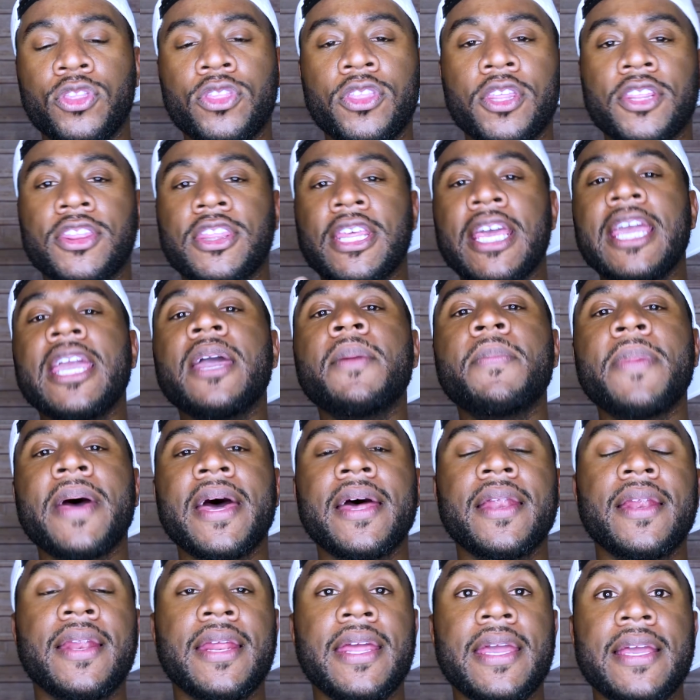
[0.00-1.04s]
the thing
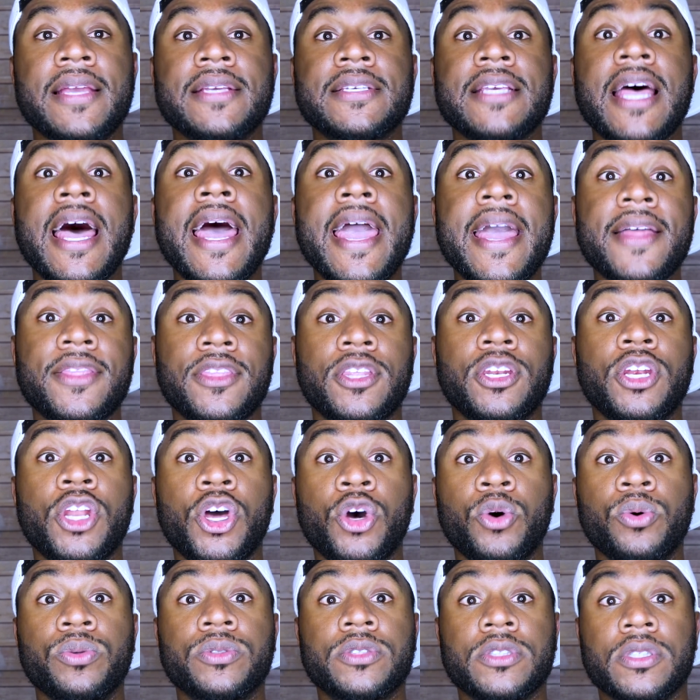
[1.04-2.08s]
about it is I had the
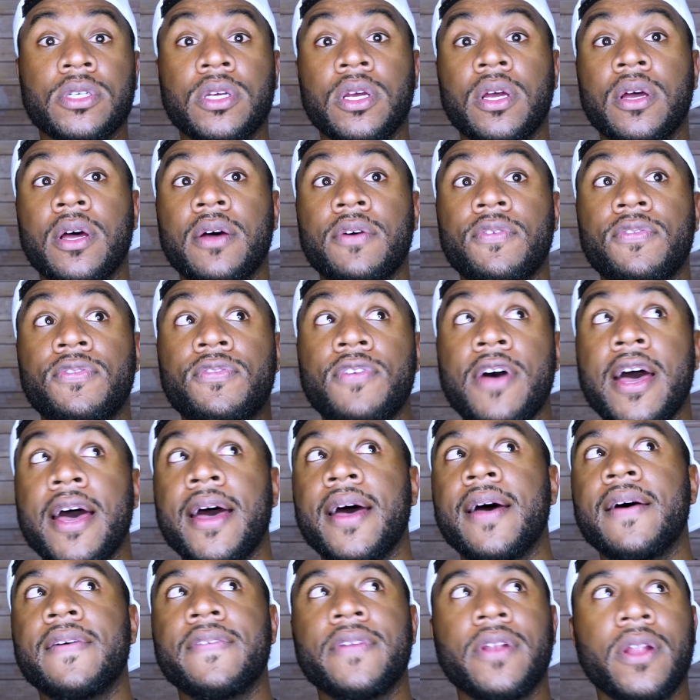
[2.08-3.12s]
Note
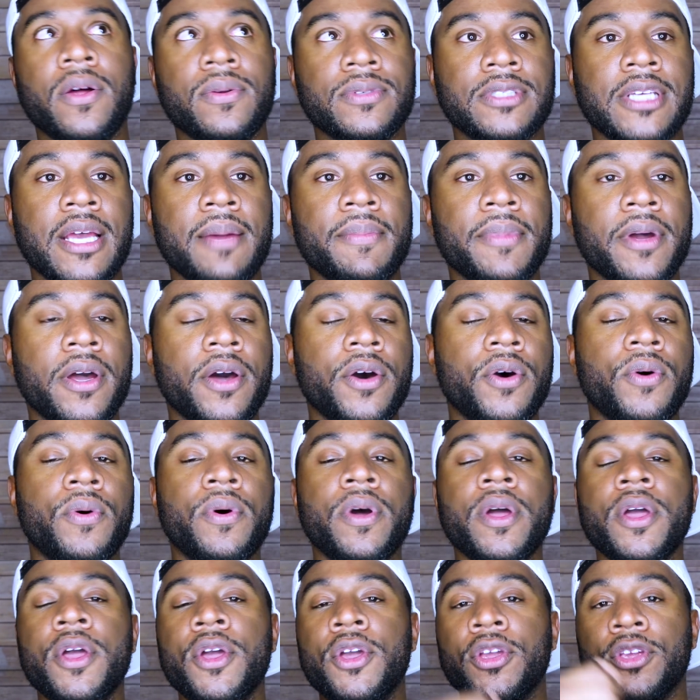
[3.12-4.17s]
five a long time
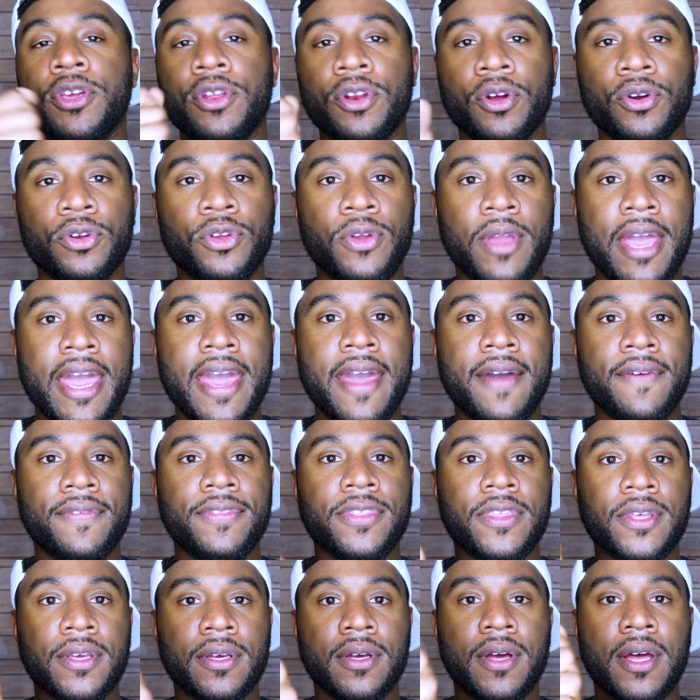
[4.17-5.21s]
ago. You know, you
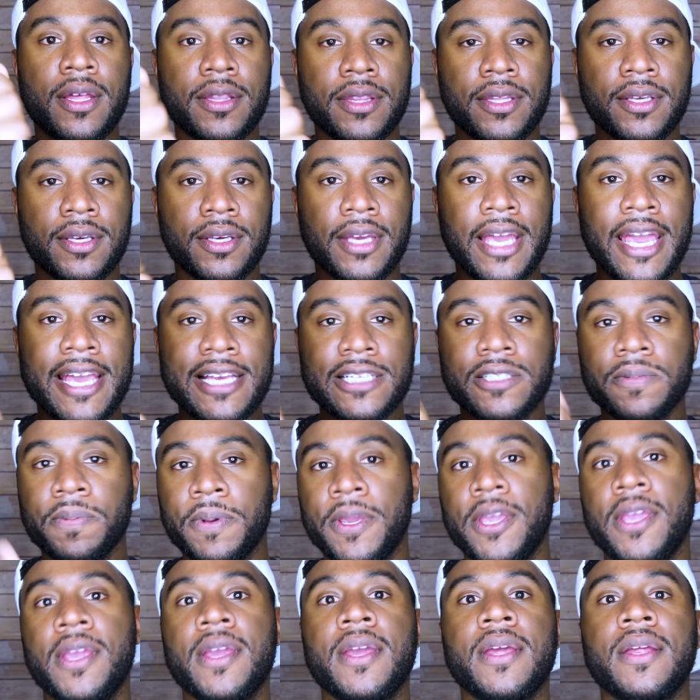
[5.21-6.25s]
have the the S
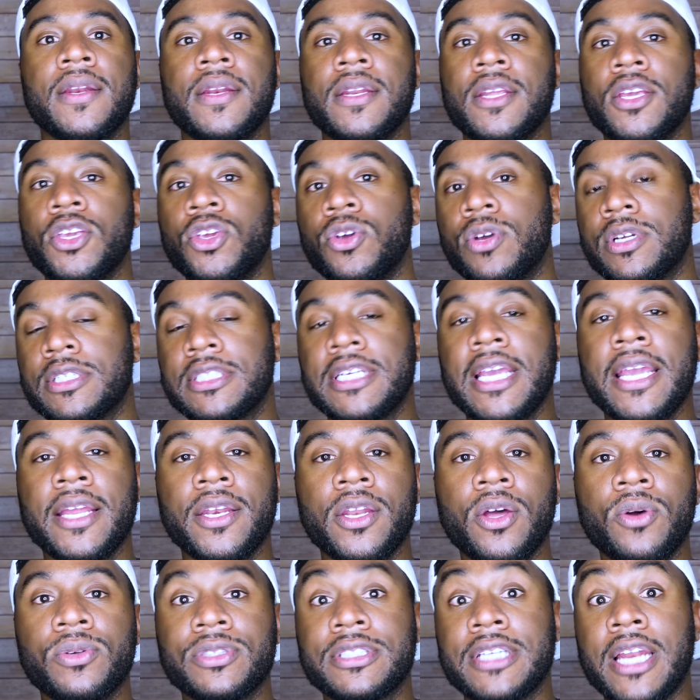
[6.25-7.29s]
Pen, you can take
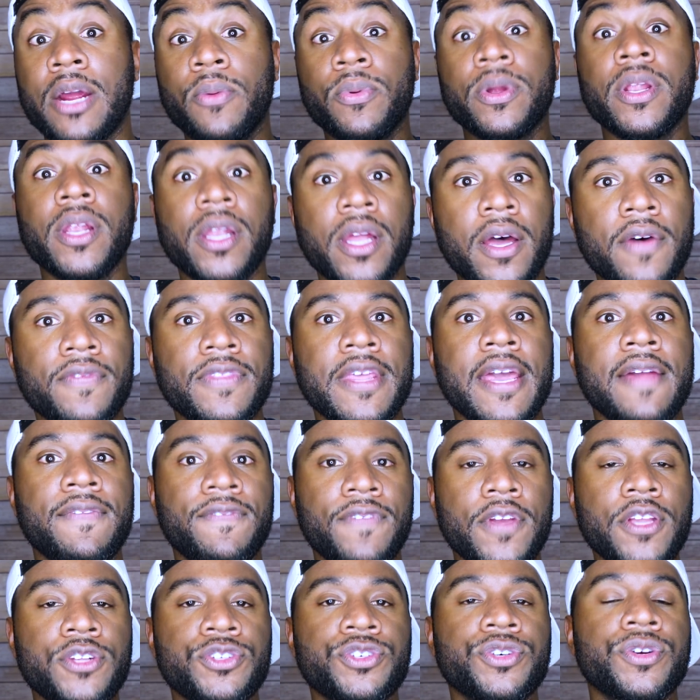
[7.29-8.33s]
notes, and I really love that
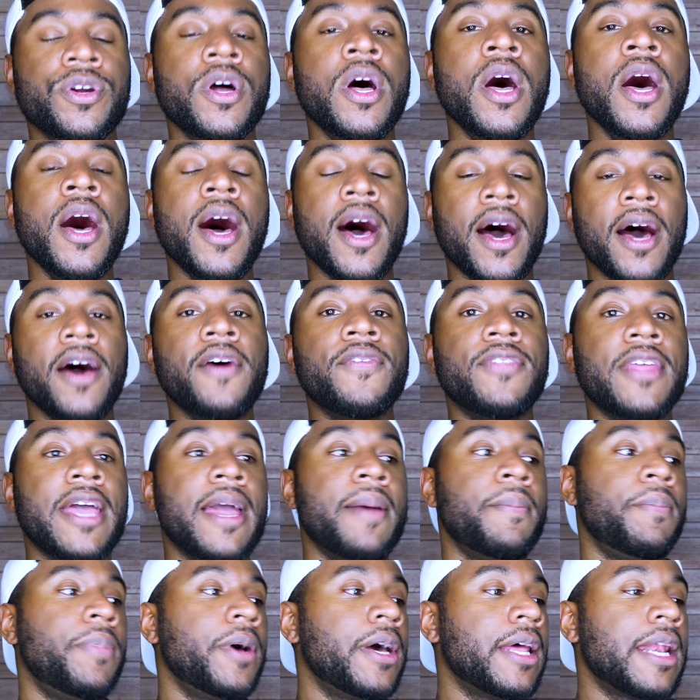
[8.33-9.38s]
feature of
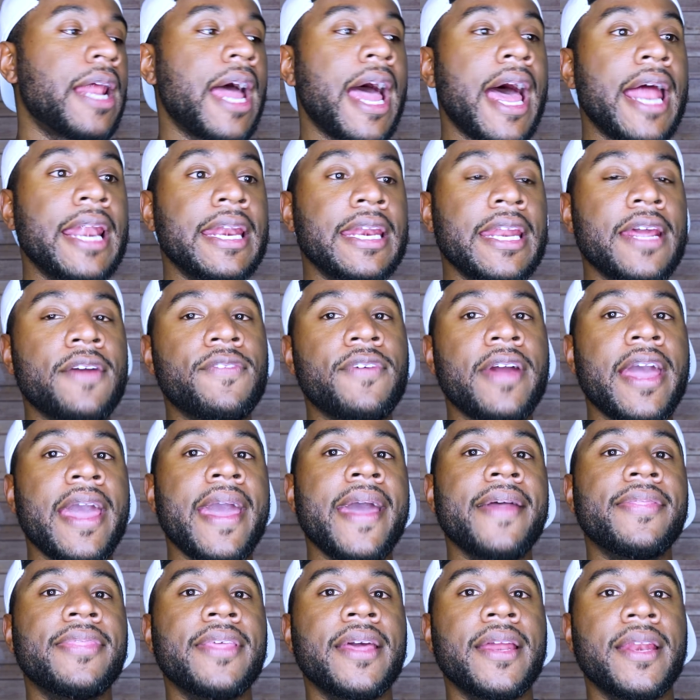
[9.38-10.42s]
that, but I never
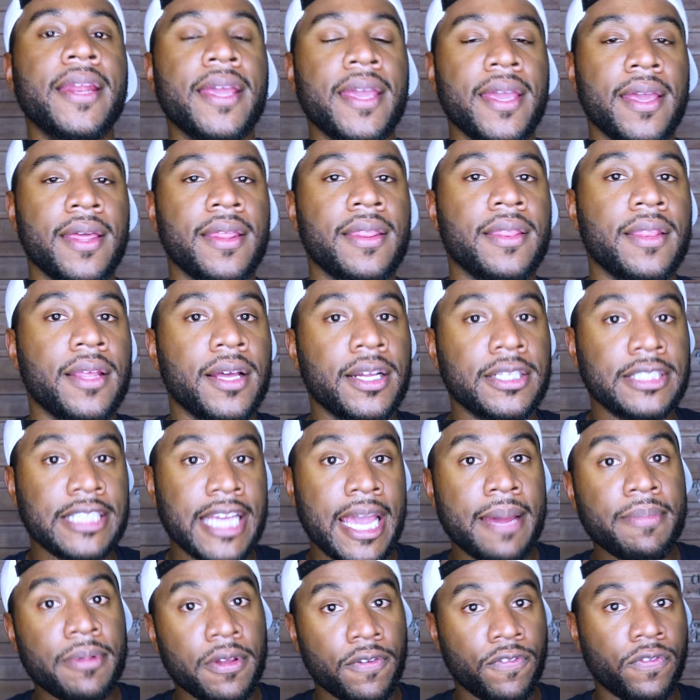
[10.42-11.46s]
had that in a
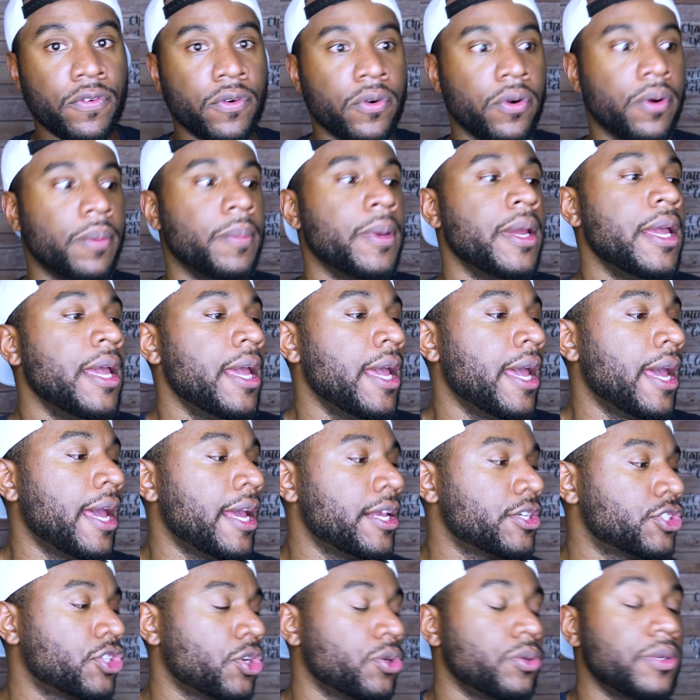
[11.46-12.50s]
tablet form.
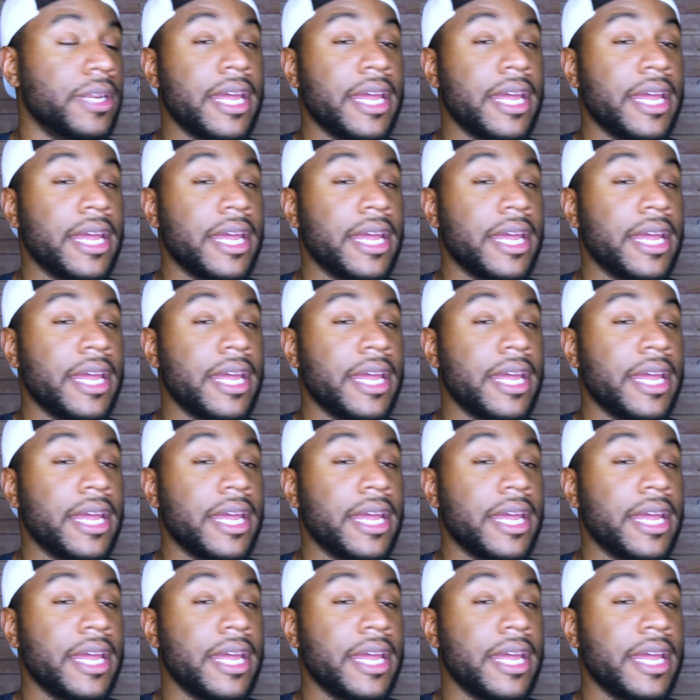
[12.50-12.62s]
And so